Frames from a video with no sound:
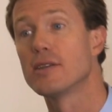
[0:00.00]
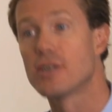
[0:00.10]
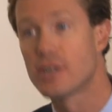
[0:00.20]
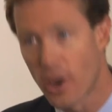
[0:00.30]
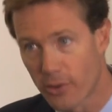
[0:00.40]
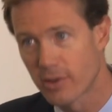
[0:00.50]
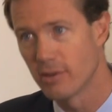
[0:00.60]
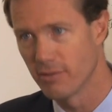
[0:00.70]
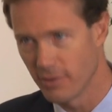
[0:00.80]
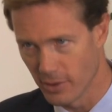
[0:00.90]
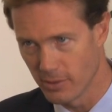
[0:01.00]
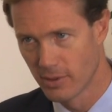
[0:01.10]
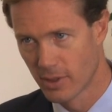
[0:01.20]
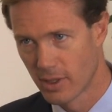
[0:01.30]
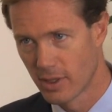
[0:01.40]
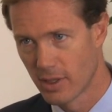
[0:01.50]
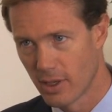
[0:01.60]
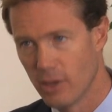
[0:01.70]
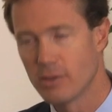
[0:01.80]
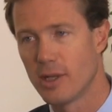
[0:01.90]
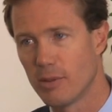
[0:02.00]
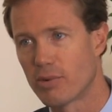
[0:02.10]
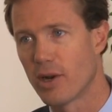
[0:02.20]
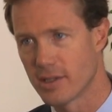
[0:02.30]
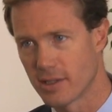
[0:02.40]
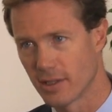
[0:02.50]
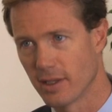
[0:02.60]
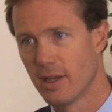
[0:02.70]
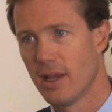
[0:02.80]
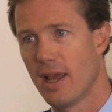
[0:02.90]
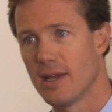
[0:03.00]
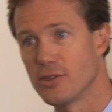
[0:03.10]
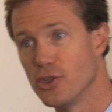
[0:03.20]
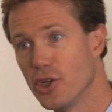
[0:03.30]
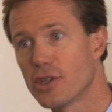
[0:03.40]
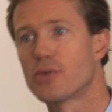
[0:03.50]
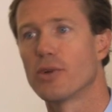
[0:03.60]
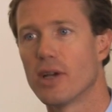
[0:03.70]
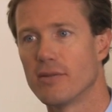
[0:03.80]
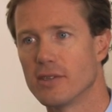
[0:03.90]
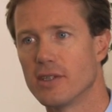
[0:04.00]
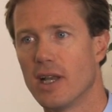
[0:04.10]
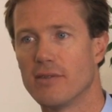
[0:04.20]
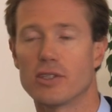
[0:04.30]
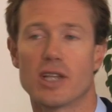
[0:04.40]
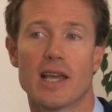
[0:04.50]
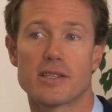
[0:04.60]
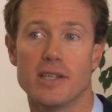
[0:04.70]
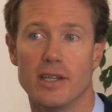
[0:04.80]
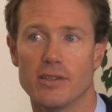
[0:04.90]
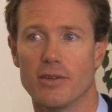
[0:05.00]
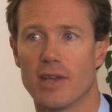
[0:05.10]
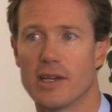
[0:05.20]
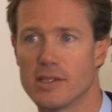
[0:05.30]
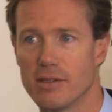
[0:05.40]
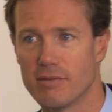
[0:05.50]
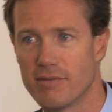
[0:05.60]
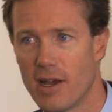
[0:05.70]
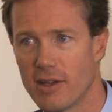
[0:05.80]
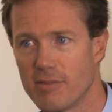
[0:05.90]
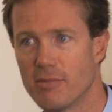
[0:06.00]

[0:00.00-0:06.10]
a historical view, hotel pricing has just recovered to levels last seen in 2005.